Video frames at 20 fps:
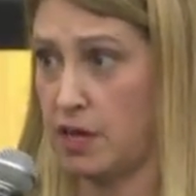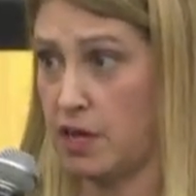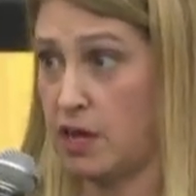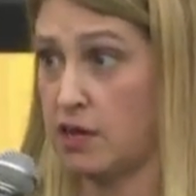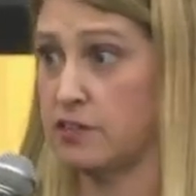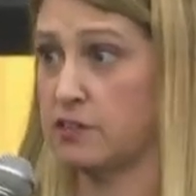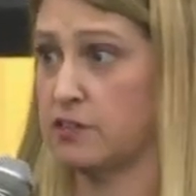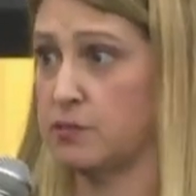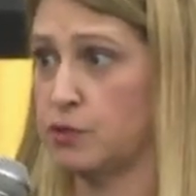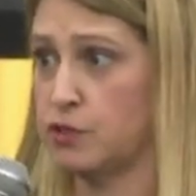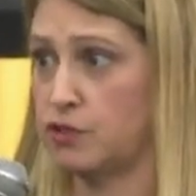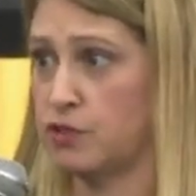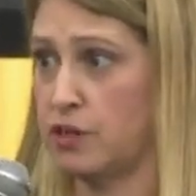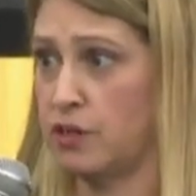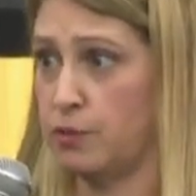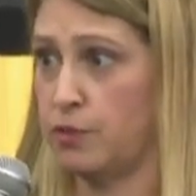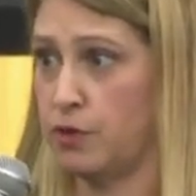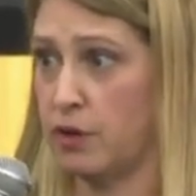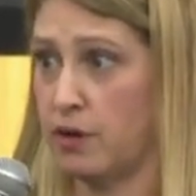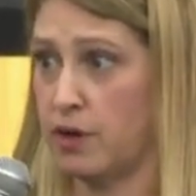customer
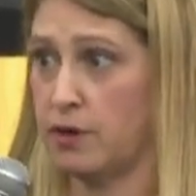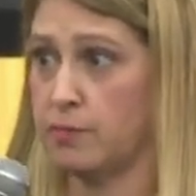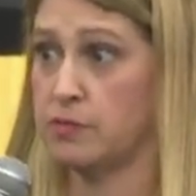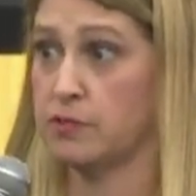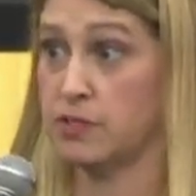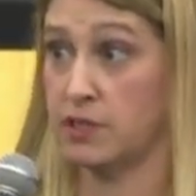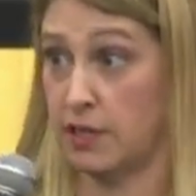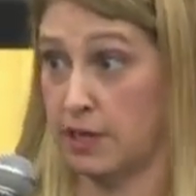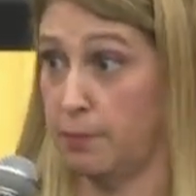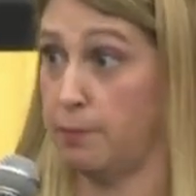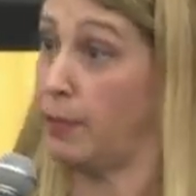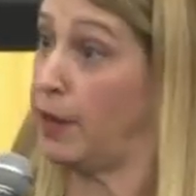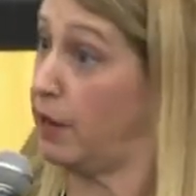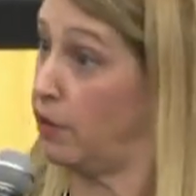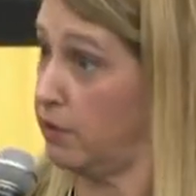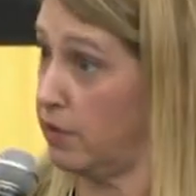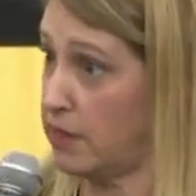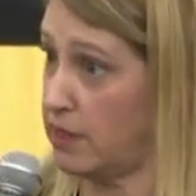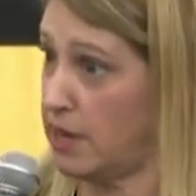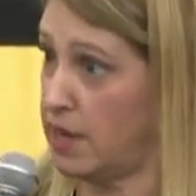training program to get
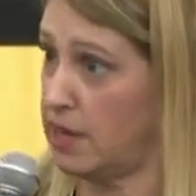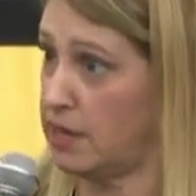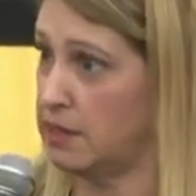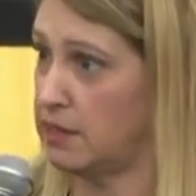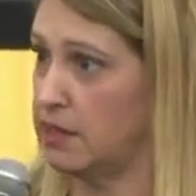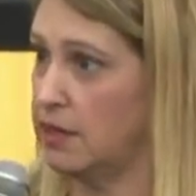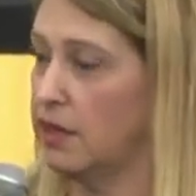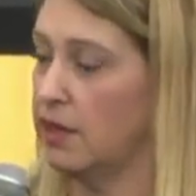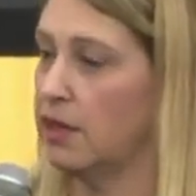better at that,